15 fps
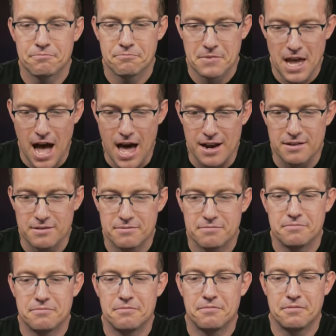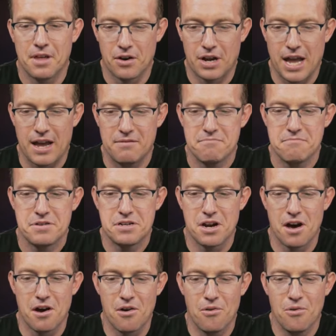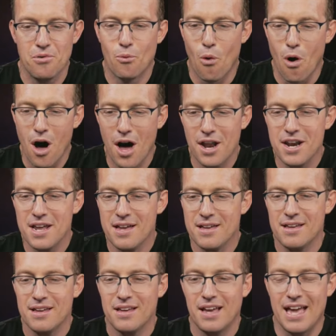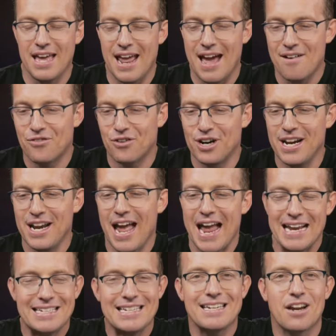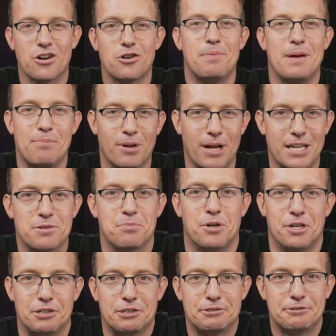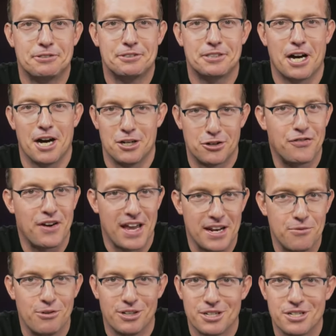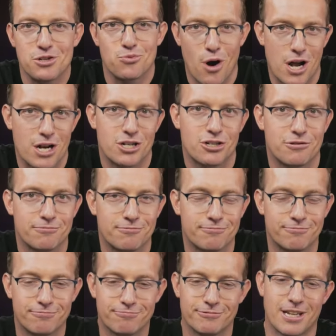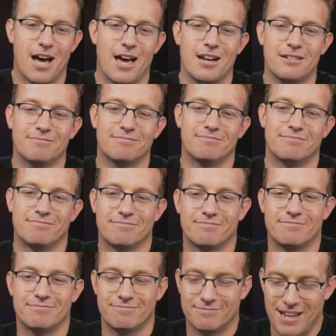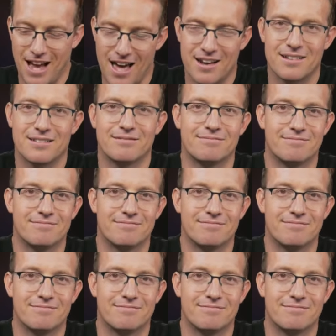Got it. Okay. So one in every 1,800 people gets murdered under Fannie Willis's watch. Got it? Got it.